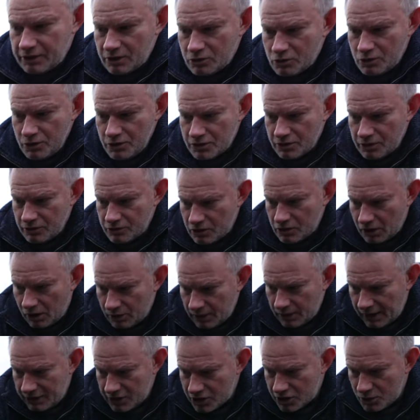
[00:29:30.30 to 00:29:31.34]
the cruise
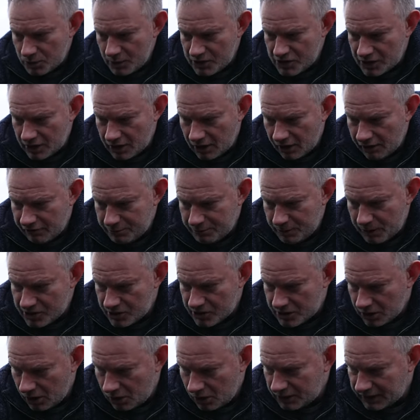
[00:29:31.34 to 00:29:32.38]
control, and you switch it off by
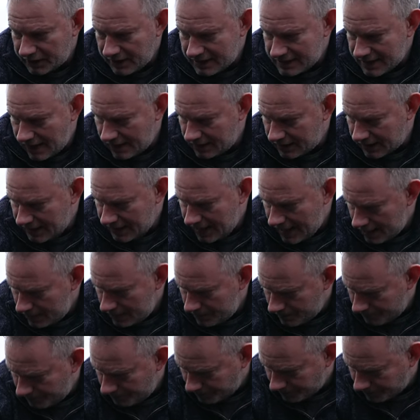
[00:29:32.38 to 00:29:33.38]
just holding it down again